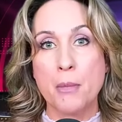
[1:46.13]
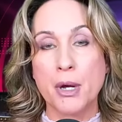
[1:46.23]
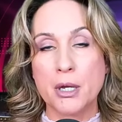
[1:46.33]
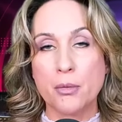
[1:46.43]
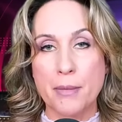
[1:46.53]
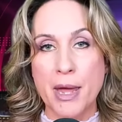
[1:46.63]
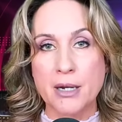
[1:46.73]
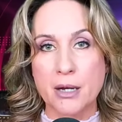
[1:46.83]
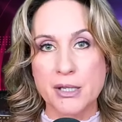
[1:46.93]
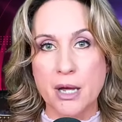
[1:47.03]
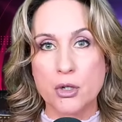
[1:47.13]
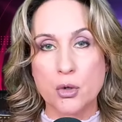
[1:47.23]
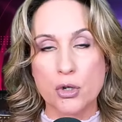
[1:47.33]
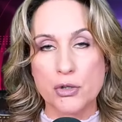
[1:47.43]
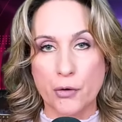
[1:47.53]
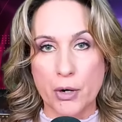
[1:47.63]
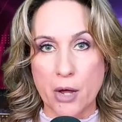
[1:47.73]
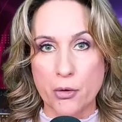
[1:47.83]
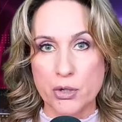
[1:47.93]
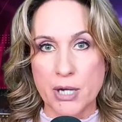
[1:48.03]
but he remained outside the doors for
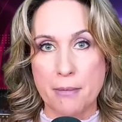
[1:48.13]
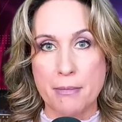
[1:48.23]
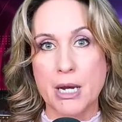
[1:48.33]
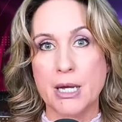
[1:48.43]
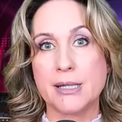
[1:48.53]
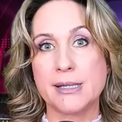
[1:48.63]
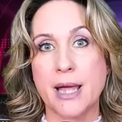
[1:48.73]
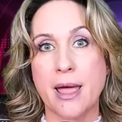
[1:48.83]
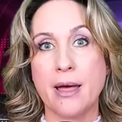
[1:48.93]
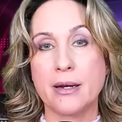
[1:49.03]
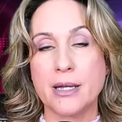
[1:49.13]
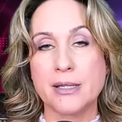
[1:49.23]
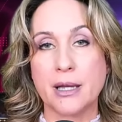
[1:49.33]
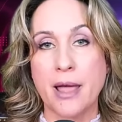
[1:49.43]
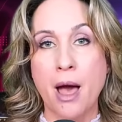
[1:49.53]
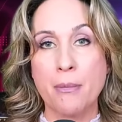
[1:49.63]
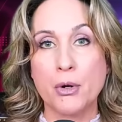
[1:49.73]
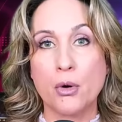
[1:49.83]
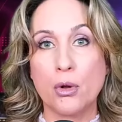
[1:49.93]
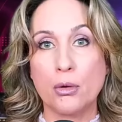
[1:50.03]
another 10 minutes. And as the
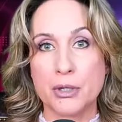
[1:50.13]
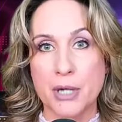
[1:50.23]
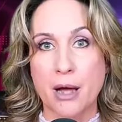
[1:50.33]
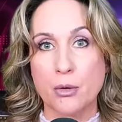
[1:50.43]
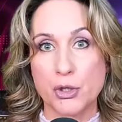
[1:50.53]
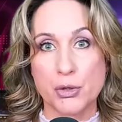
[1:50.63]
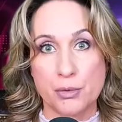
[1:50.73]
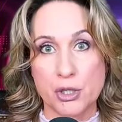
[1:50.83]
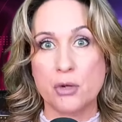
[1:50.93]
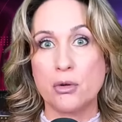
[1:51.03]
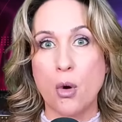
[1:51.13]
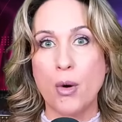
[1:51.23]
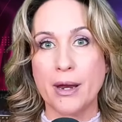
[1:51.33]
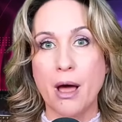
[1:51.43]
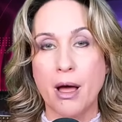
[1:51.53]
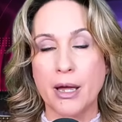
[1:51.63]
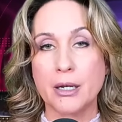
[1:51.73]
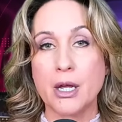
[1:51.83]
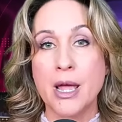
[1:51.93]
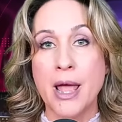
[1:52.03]
Capitol attack was still going
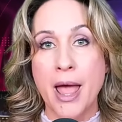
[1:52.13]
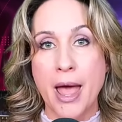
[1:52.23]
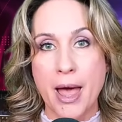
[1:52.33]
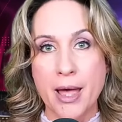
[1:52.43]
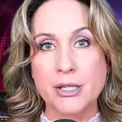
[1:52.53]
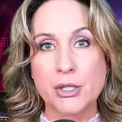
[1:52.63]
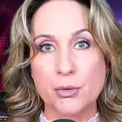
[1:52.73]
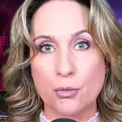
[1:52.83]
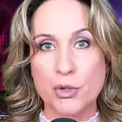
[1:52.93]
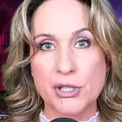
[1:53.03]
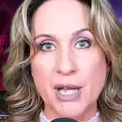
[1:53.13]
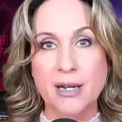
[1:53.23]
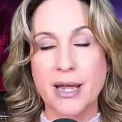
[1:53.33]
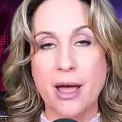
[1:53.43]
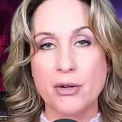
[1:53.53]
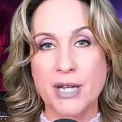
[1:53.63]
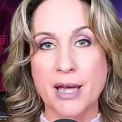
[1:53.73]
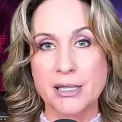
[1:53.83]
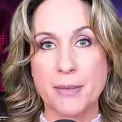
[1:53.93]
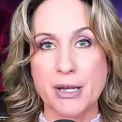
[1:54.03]
on, Hess was sending out
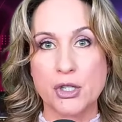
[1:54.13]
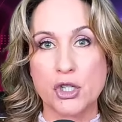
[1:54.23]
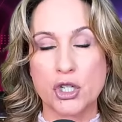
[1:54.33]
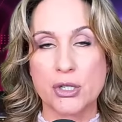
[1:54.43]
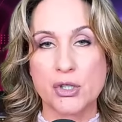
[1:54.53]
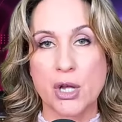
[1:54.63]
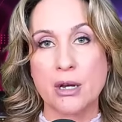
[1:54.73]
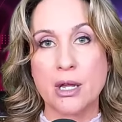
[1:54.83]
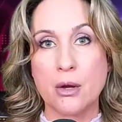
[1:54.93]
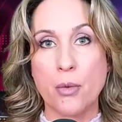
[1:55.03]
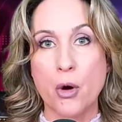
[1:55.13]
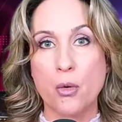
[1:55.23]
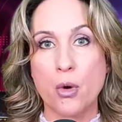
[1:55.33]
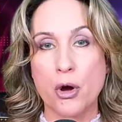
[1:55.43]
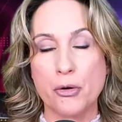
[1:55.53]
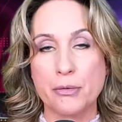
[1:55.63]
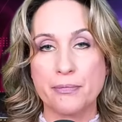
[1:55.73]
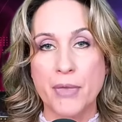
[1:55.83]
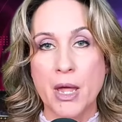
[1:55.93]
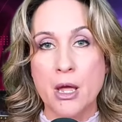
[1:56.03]
text messages and he wrote, quote,
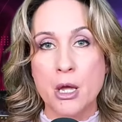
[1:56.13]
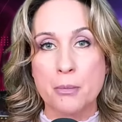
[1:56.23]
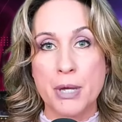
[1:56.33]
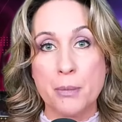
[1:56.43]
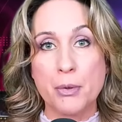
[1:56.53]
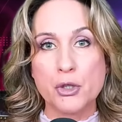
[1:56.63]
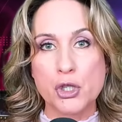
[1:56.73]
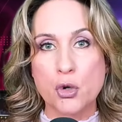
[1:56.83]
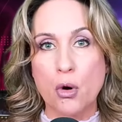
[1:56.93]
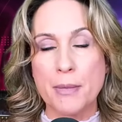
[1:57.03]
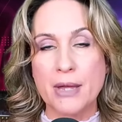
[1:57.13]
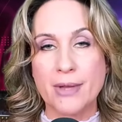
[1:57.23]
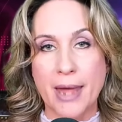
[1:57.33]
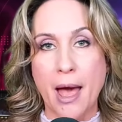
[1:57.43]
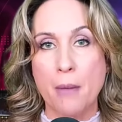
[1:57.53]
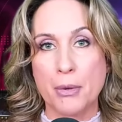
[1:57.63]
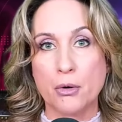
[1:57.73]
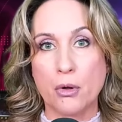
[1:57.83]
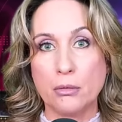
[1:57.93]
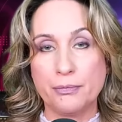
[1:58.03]
people storming the
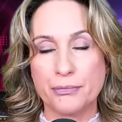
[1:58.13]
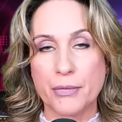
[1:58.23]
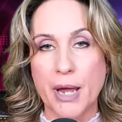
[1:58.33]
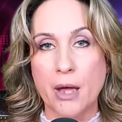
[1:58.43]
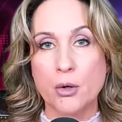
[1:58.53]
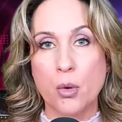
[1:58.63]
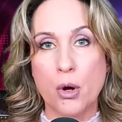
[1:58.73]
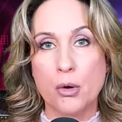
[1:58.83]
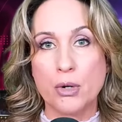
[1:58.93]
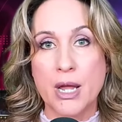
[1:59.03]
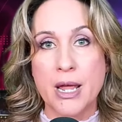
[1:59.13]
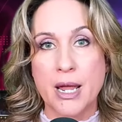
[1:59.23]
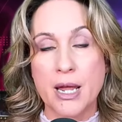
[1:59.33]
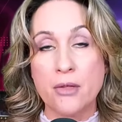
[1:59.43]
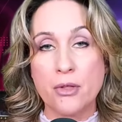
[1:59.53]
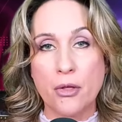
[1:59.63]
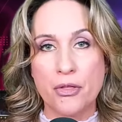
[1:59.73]
Capitol and, quote, in the